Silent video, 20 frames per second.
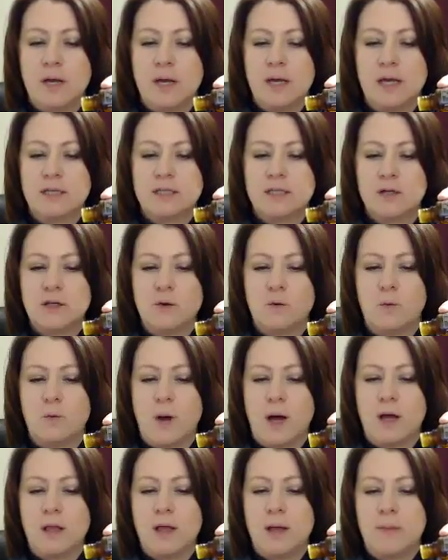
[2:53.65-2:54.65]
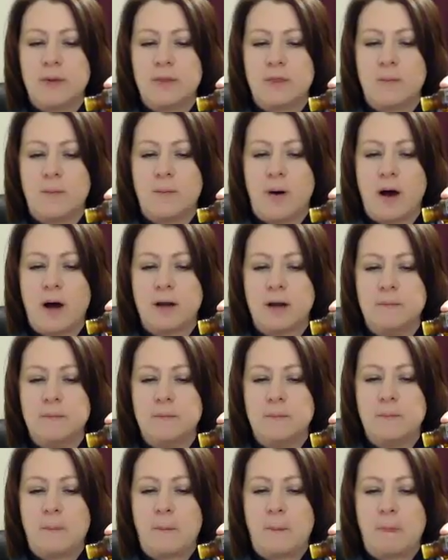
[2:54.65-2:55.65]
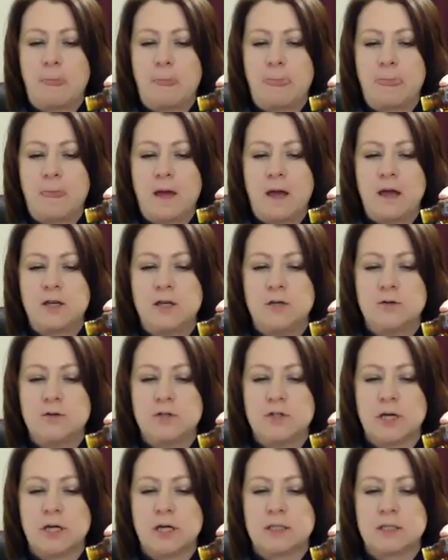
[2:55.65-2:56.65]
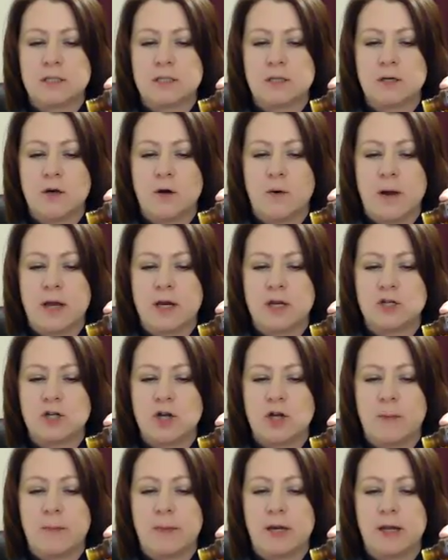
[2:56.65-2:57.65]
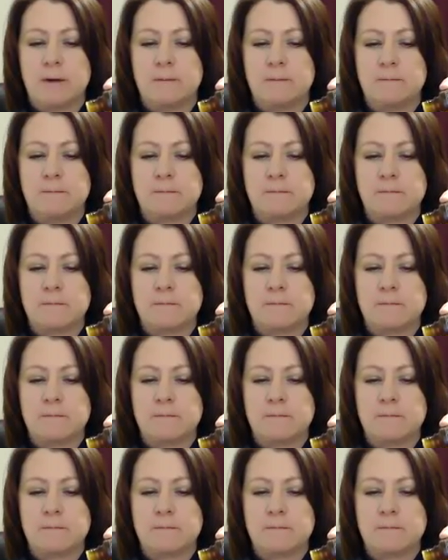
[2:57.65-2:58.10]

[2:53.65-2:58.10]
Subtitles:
It's going to well up at the bottom, and you just go ahead and drop it in.